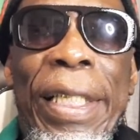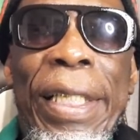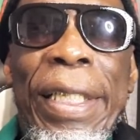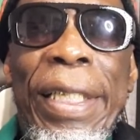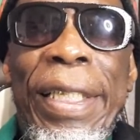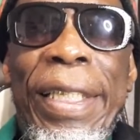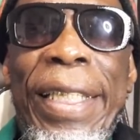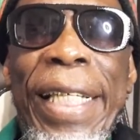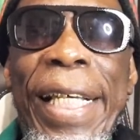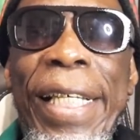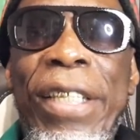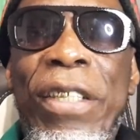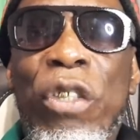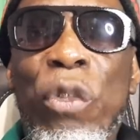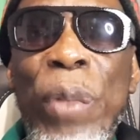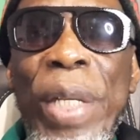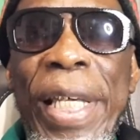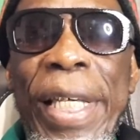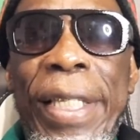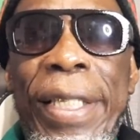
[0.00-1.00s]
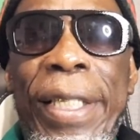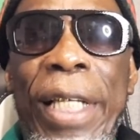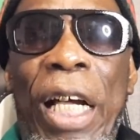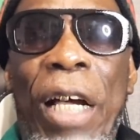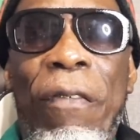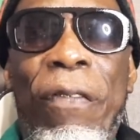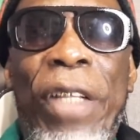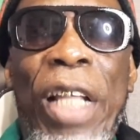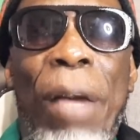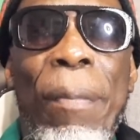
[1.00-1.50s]
6 weeks
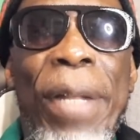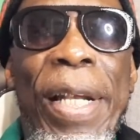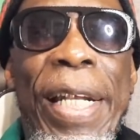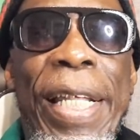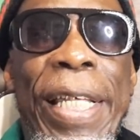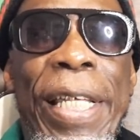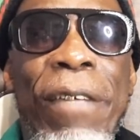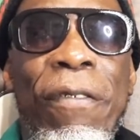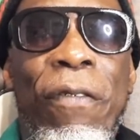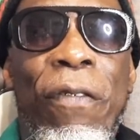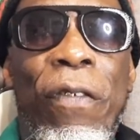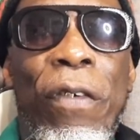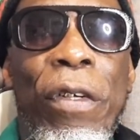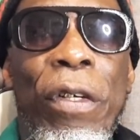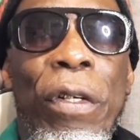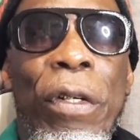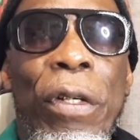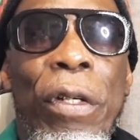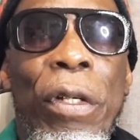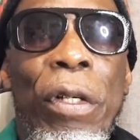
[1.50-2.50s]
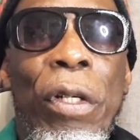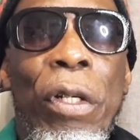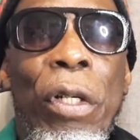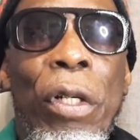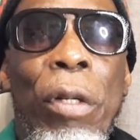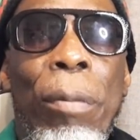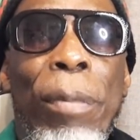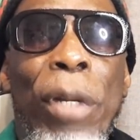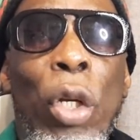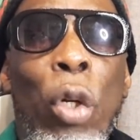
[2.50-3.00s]
after me leave,
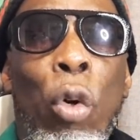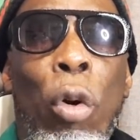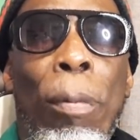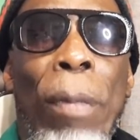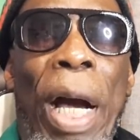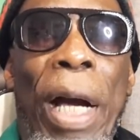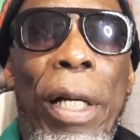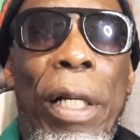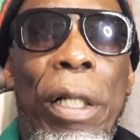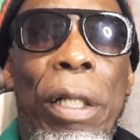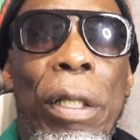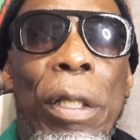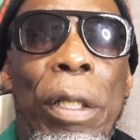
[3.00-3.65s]
me look back